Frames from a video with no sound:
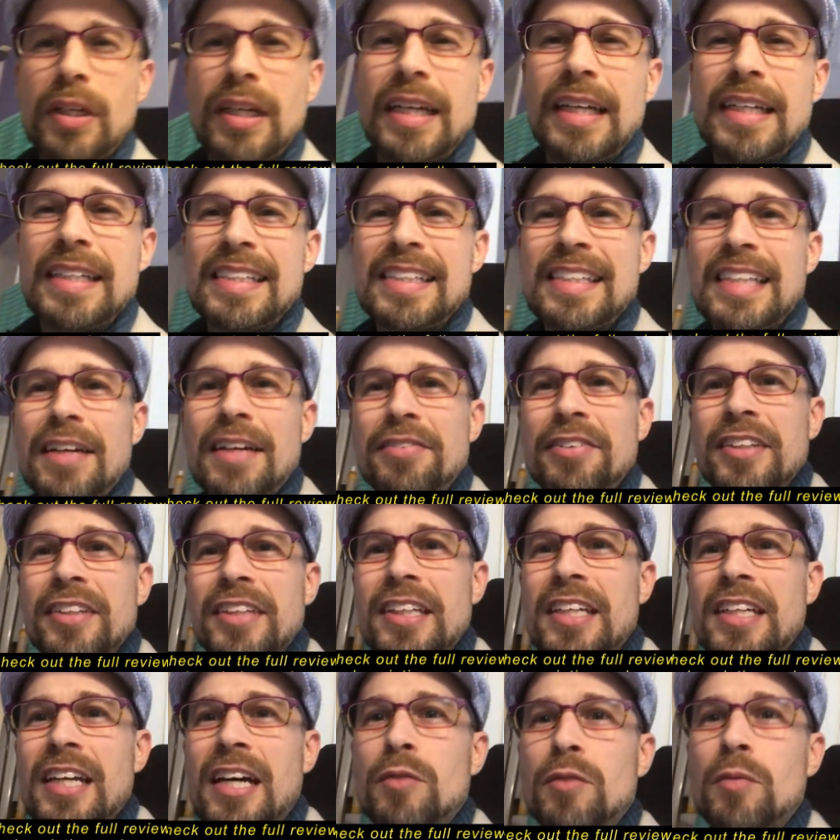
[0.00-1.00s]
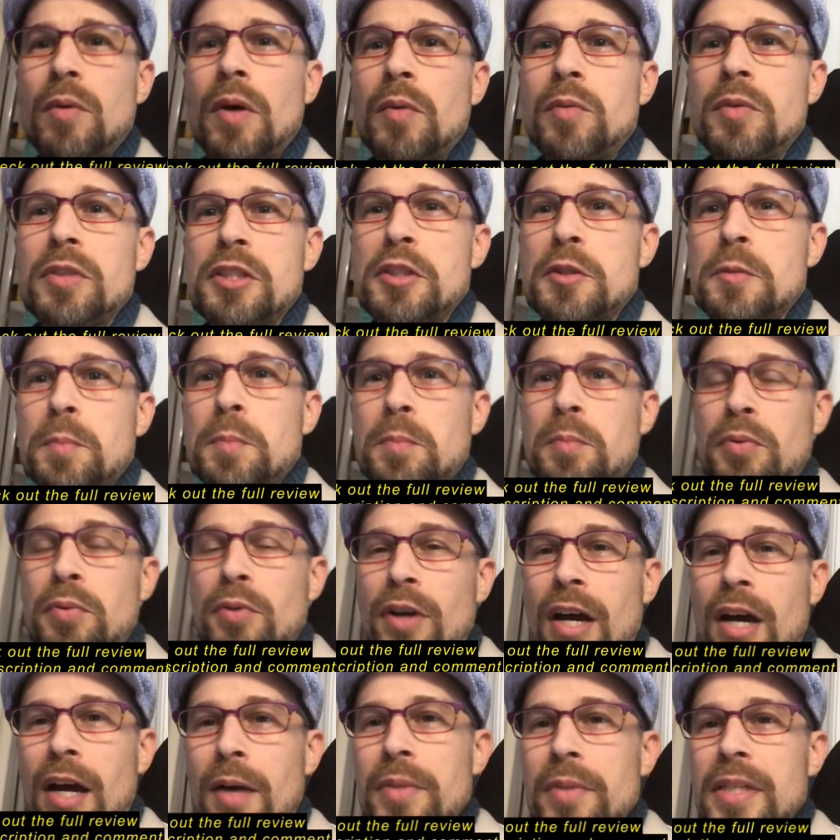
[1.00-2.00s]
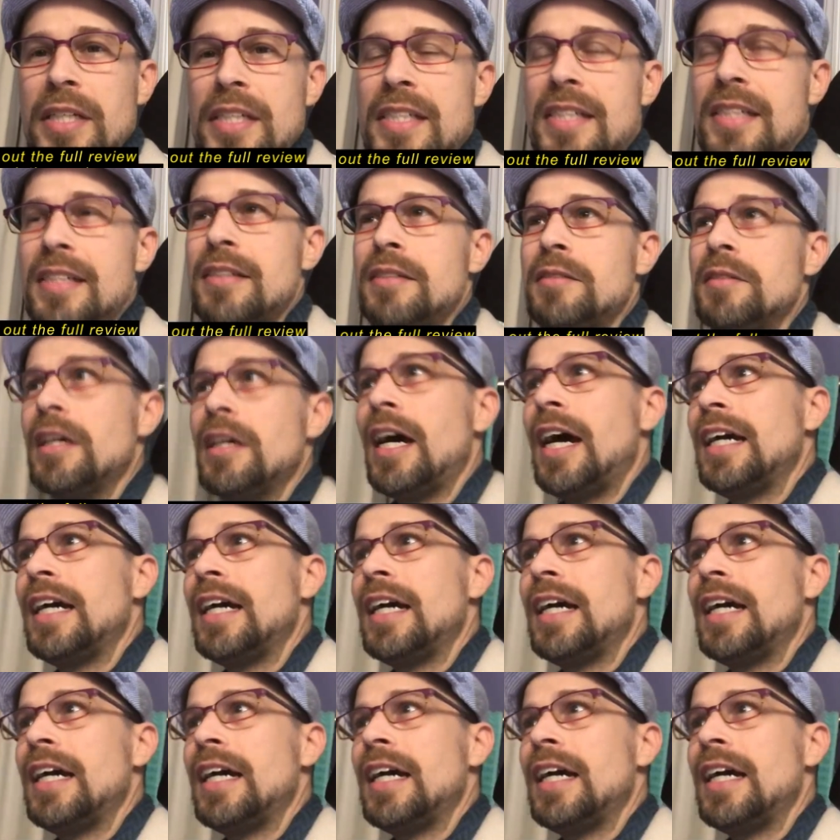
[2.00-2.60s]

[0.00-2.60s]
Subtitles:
it's definitely not what was promised.